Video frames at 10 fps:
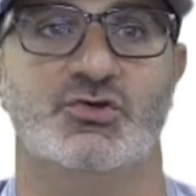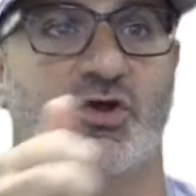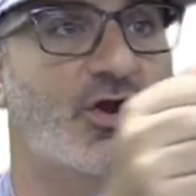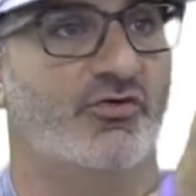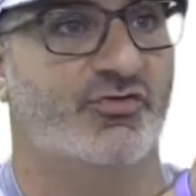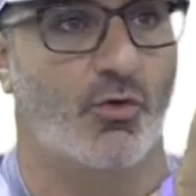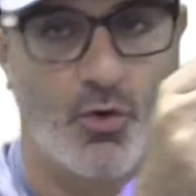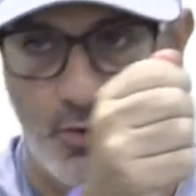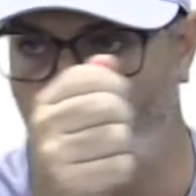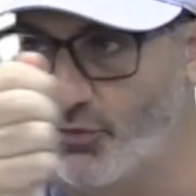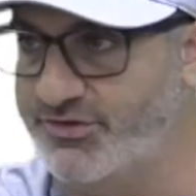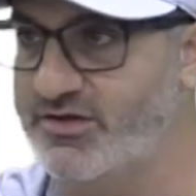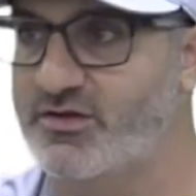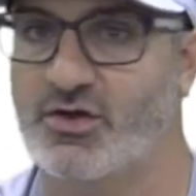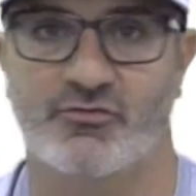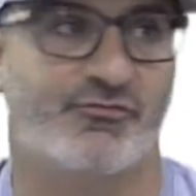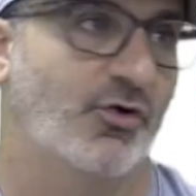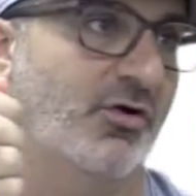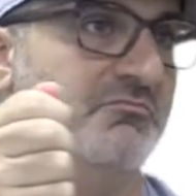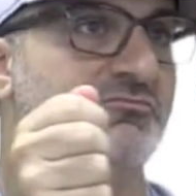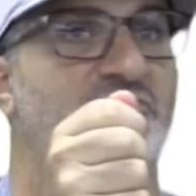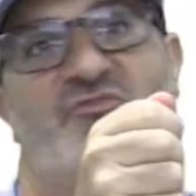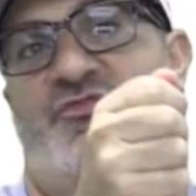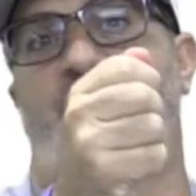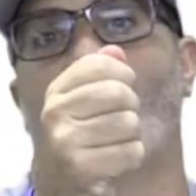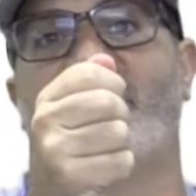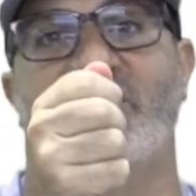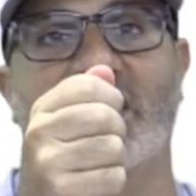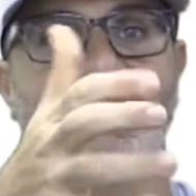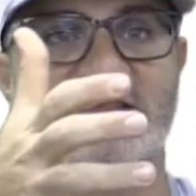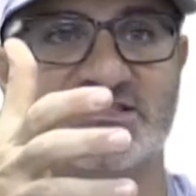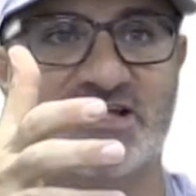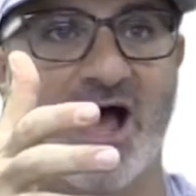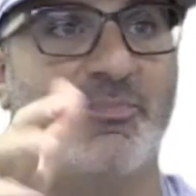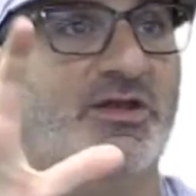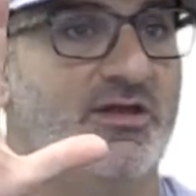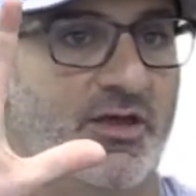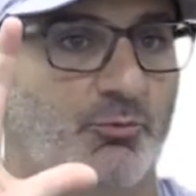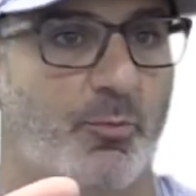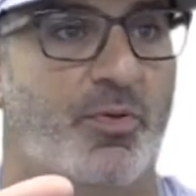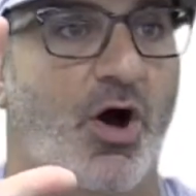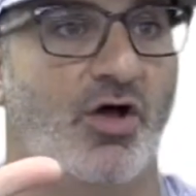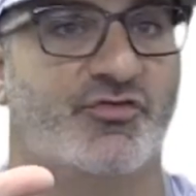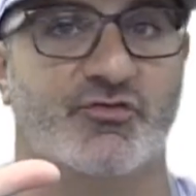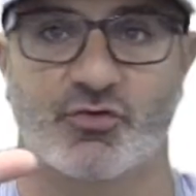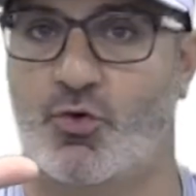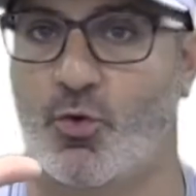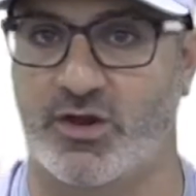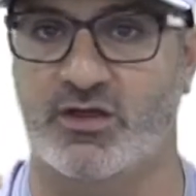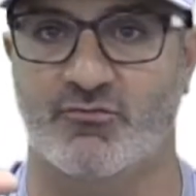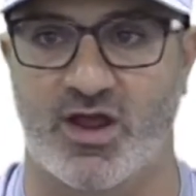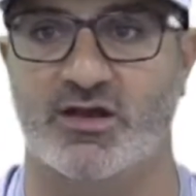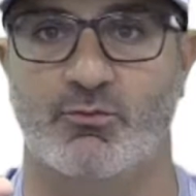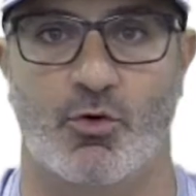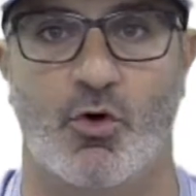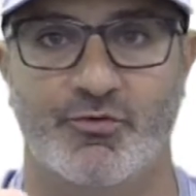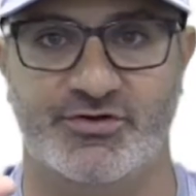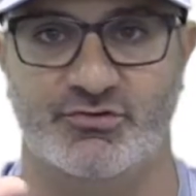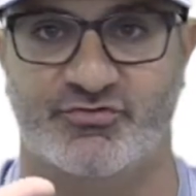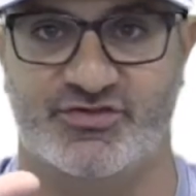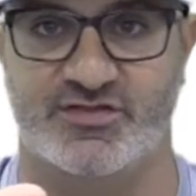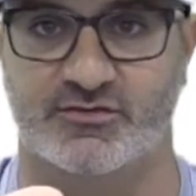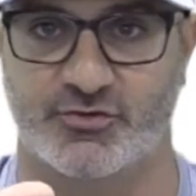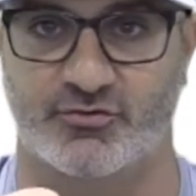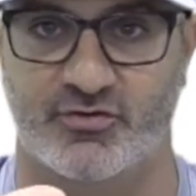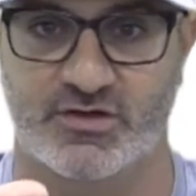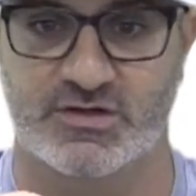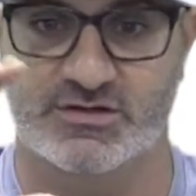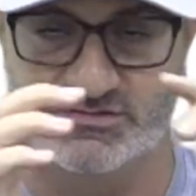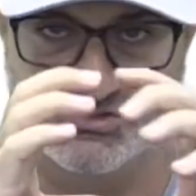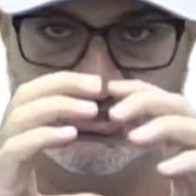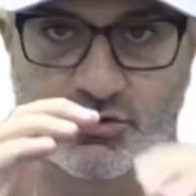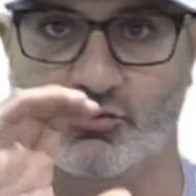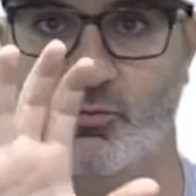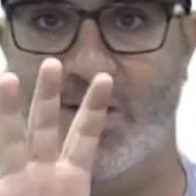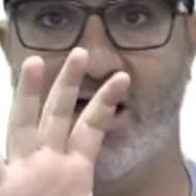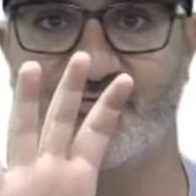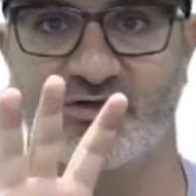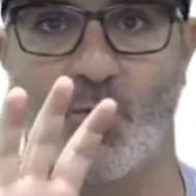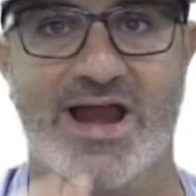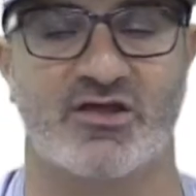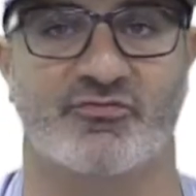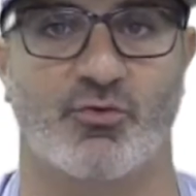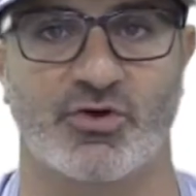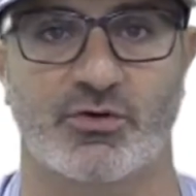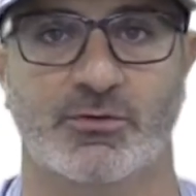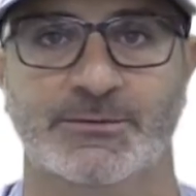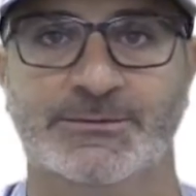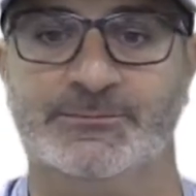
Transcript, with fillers: you can also hold it for four seconds stop it it will pause the recording right and we'll hold it you'll see the little circle bouncing waiting for you